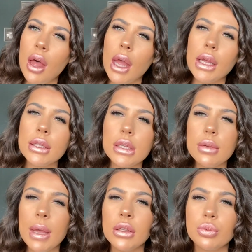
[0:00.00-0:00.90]
I guess it
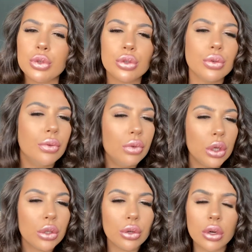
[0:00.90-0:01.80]
depends what sort of
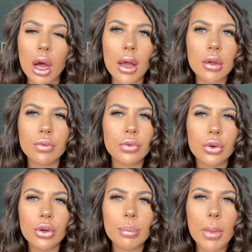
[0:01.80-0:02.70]
look you're going
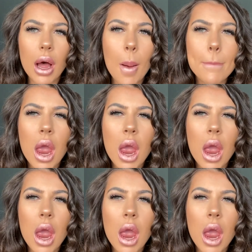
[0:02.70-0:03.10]
for, but